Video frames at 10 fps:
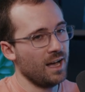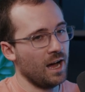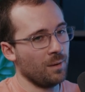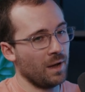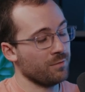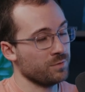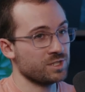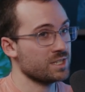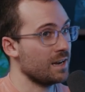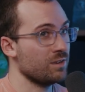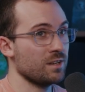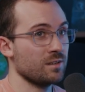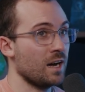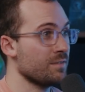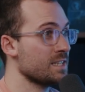I was just having a
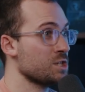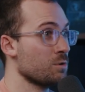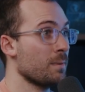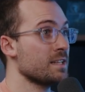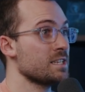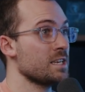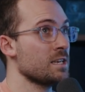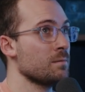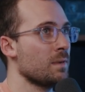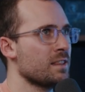conversation with my team.